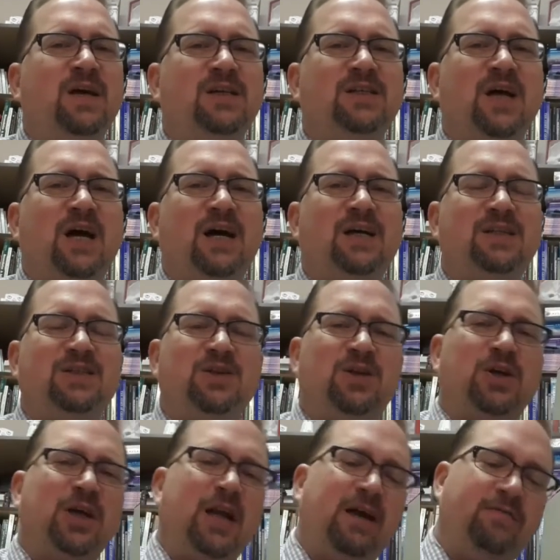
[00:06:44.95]
So
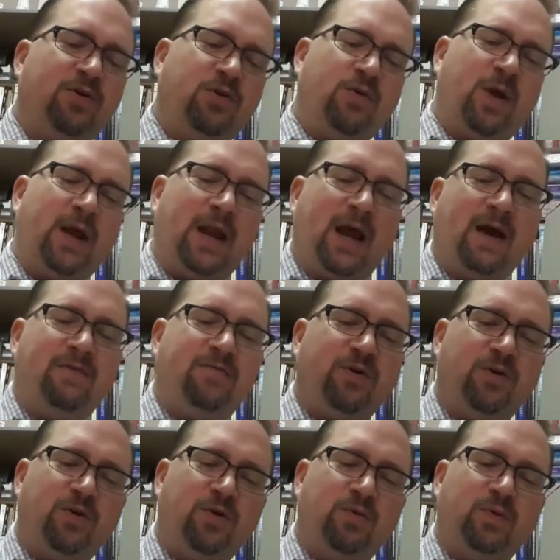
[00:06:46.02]
you're going to have a great
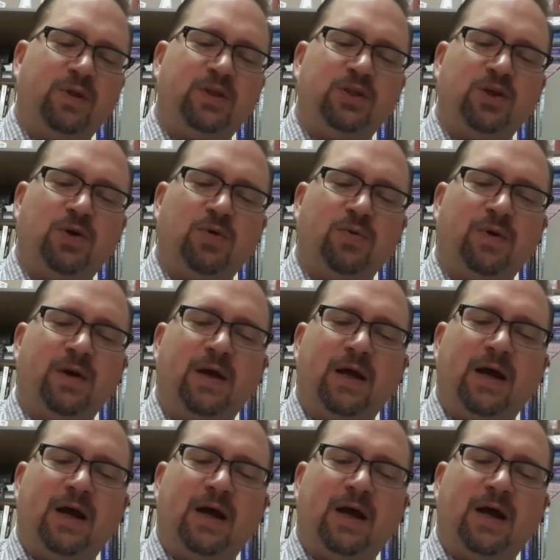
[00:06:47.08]
afternoon with Joan